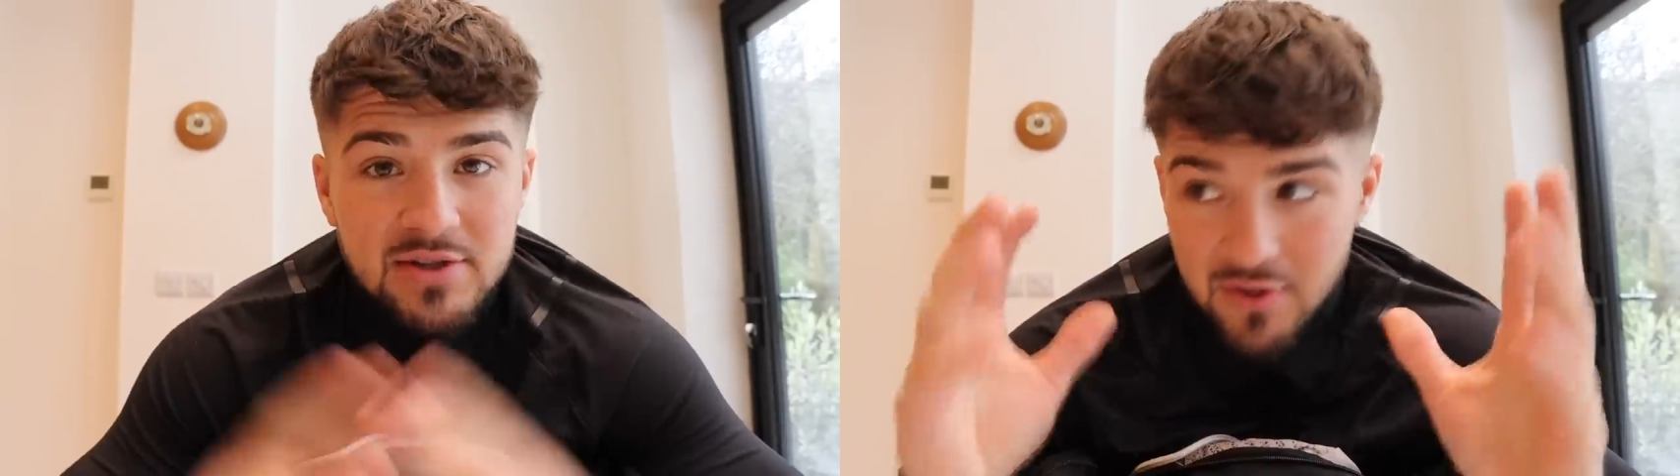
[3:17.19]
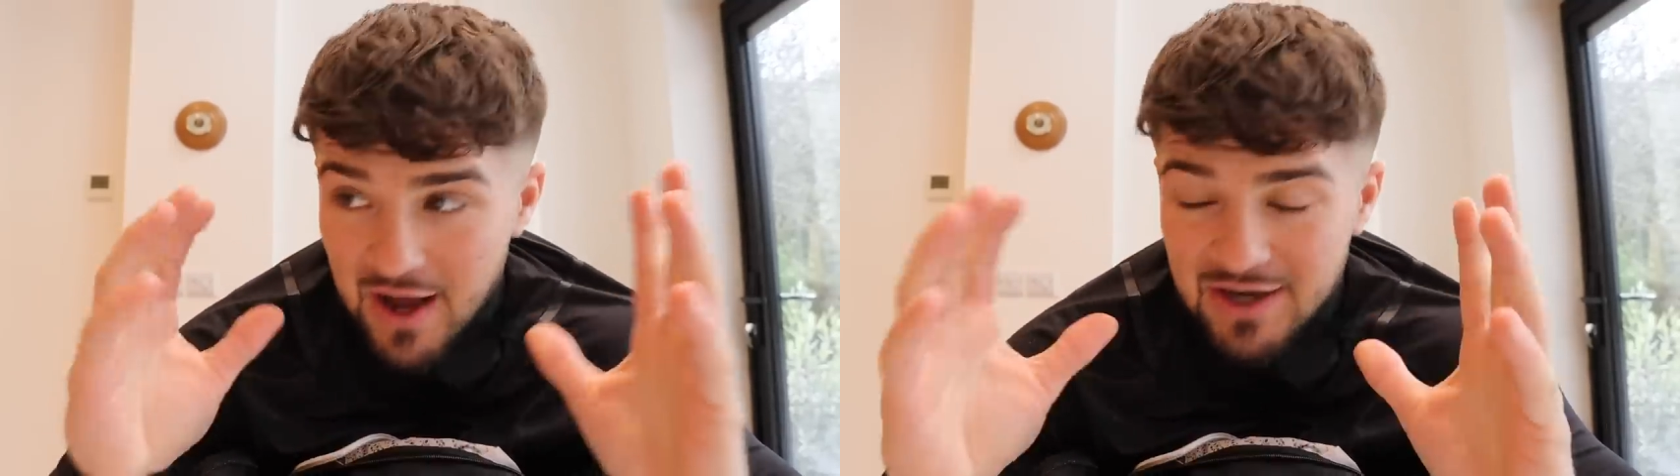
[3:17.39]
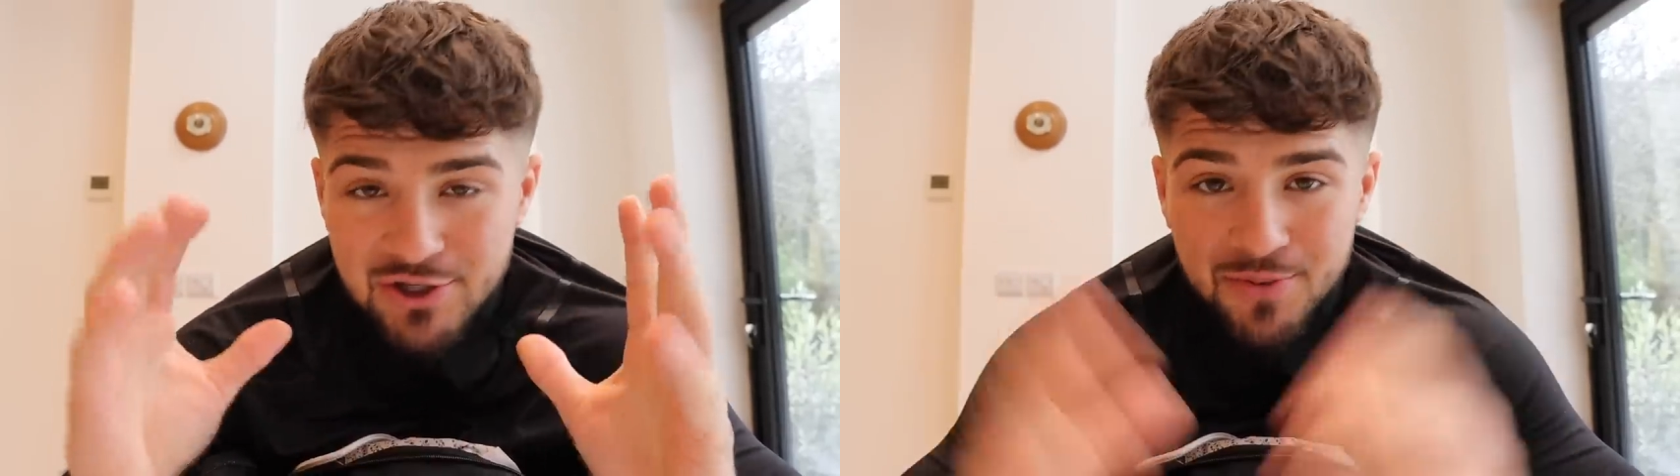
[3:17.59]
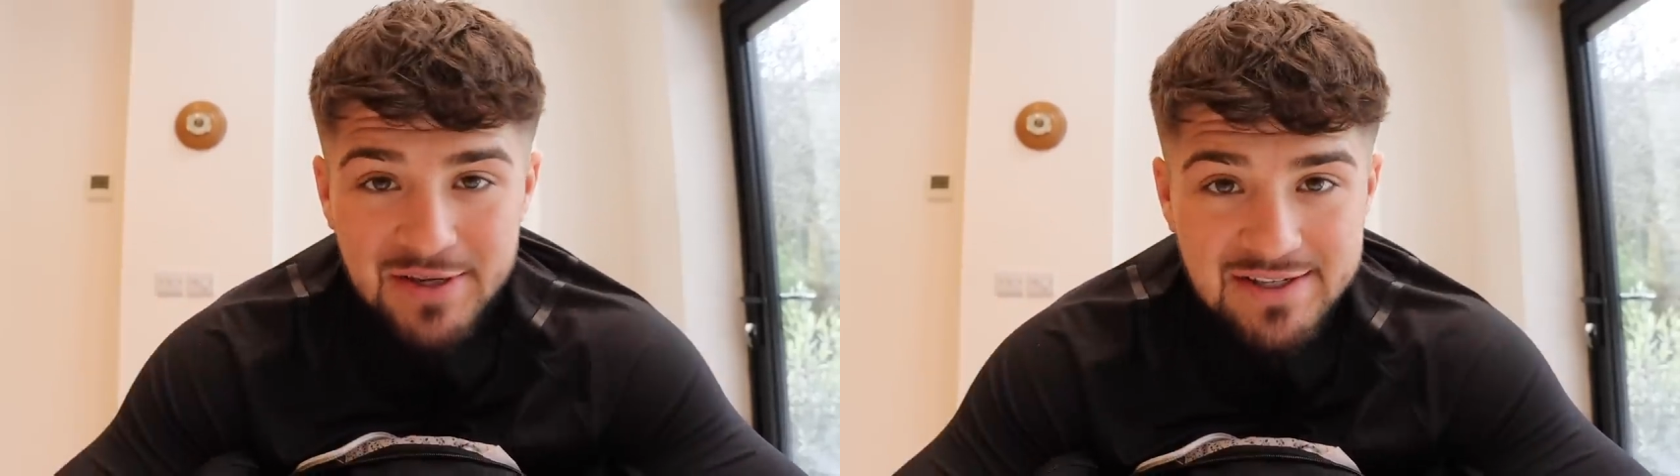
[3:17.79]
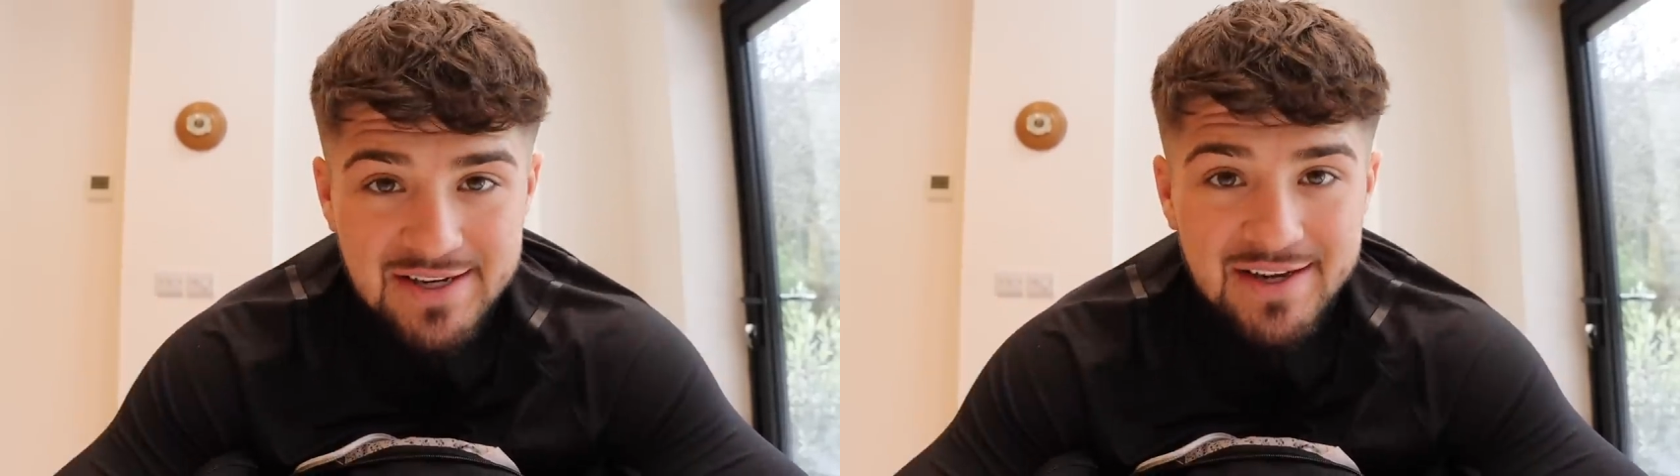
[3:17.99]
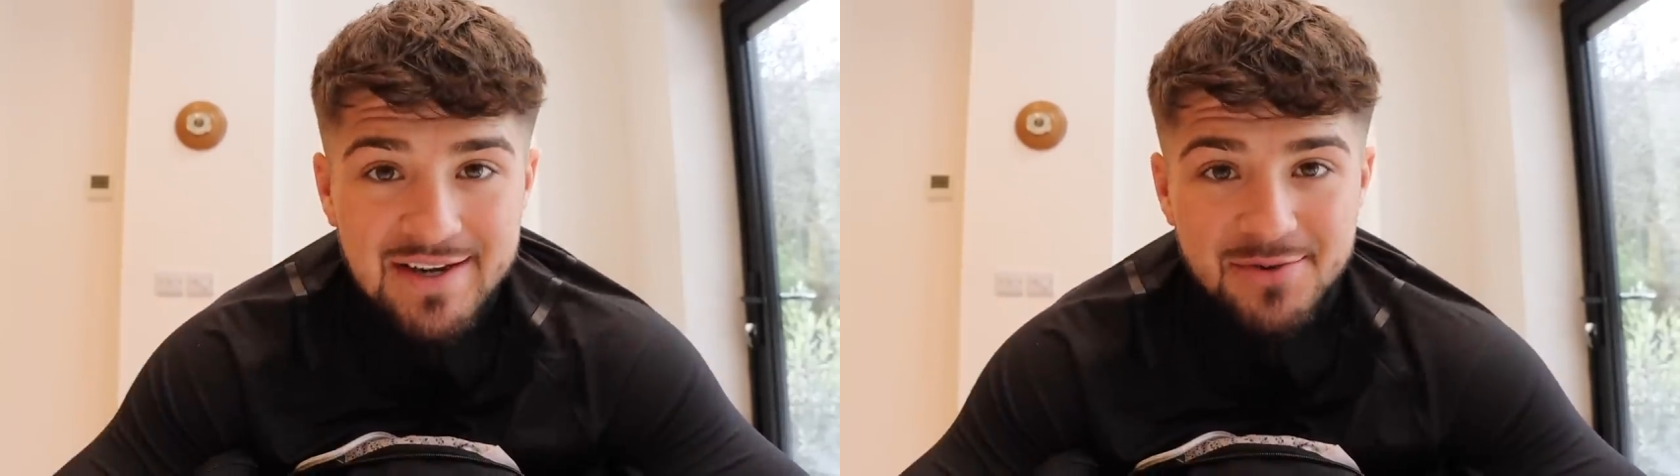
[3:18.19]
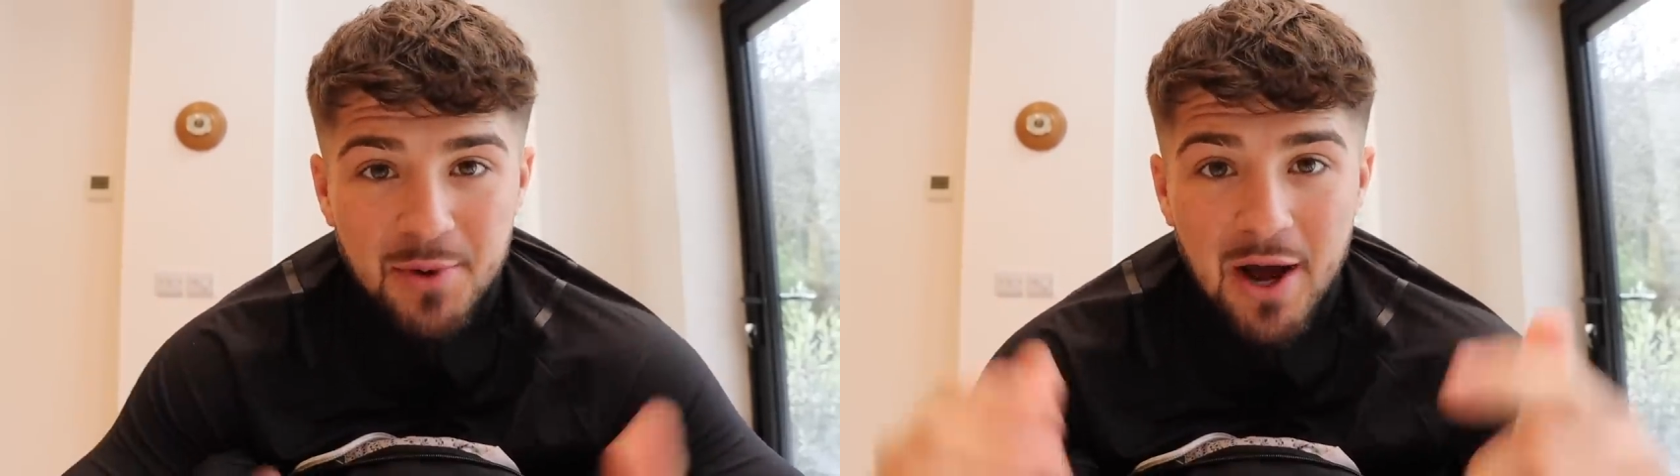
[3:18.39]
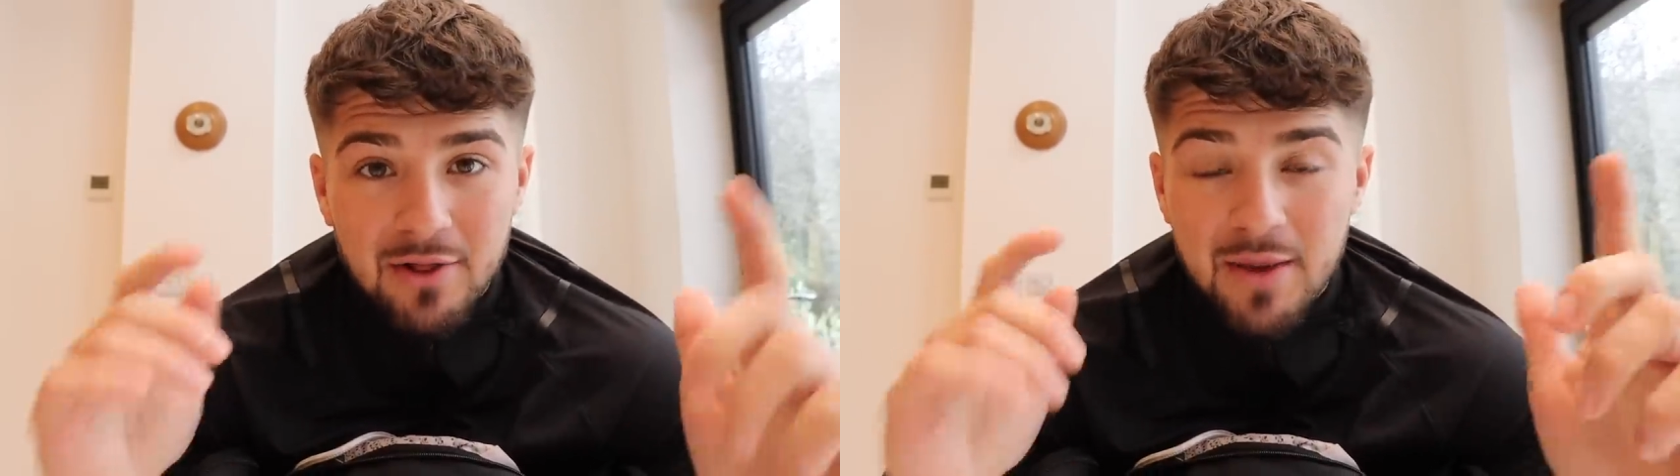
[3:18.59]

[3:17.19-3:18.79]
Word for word: so that should be sick as well.